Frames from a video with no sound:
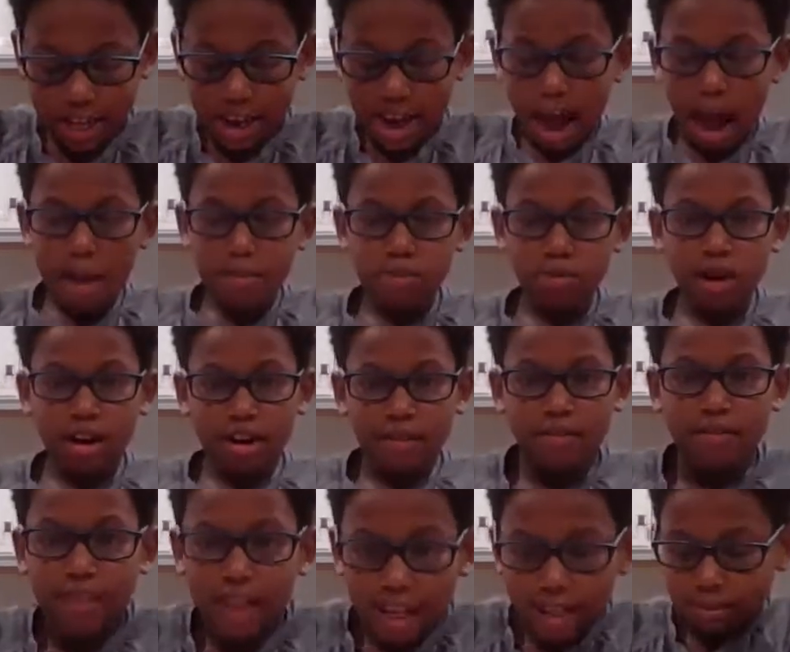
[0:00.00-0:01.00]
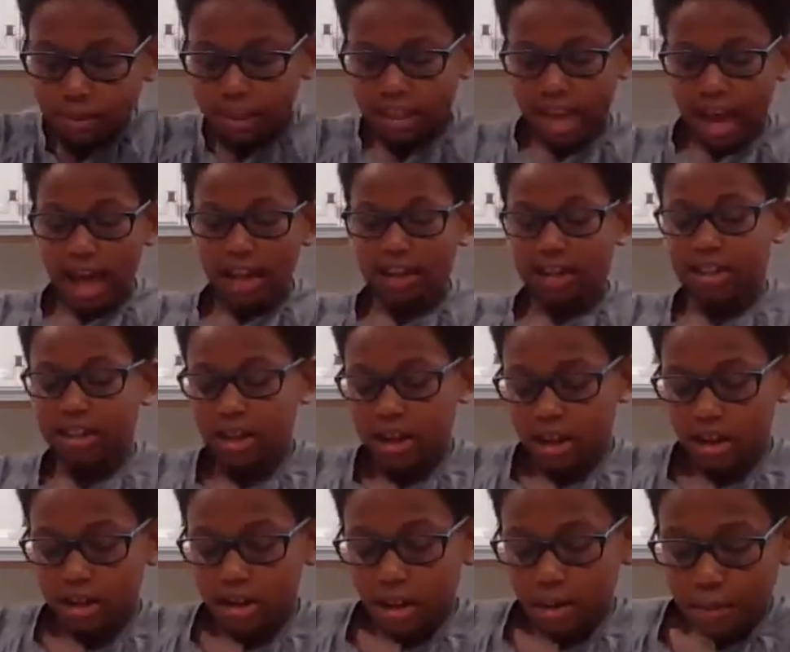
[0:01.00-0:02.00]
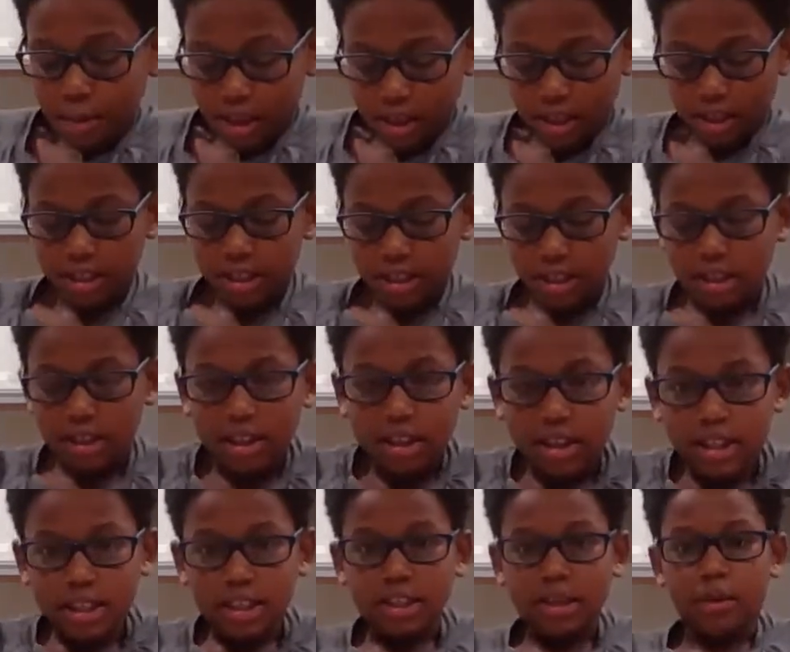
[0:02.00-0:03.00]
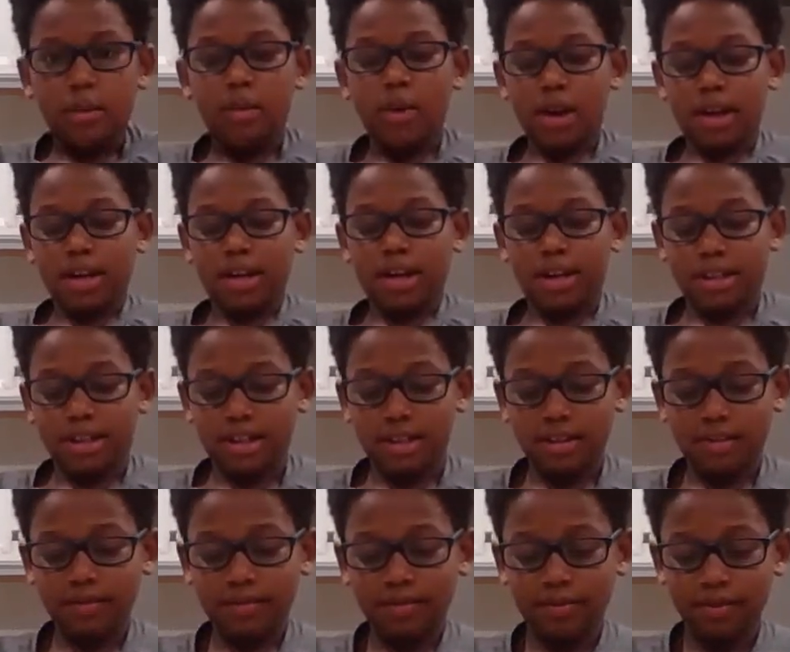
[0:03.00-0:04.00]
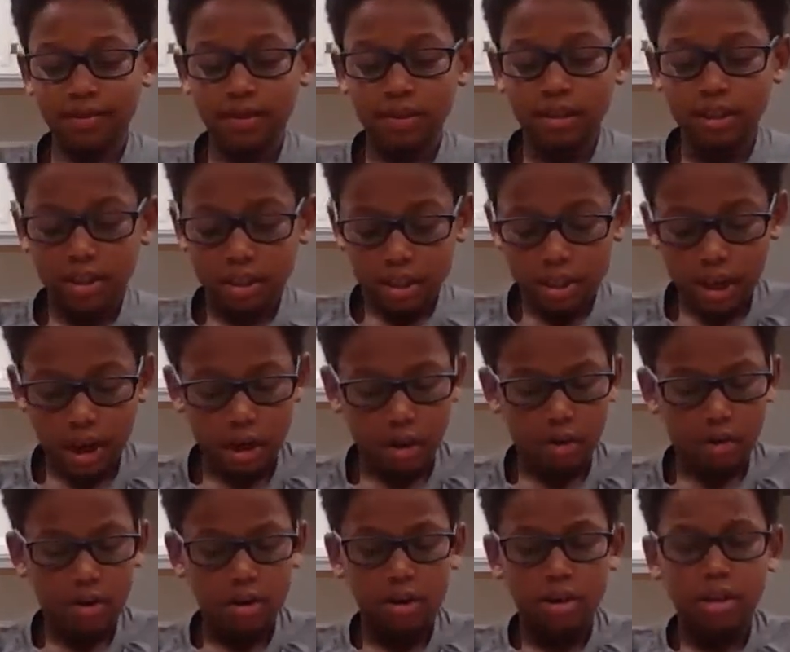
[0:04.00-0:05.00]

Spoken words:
I'm trying to flex my talents, but this isn't what it is. So,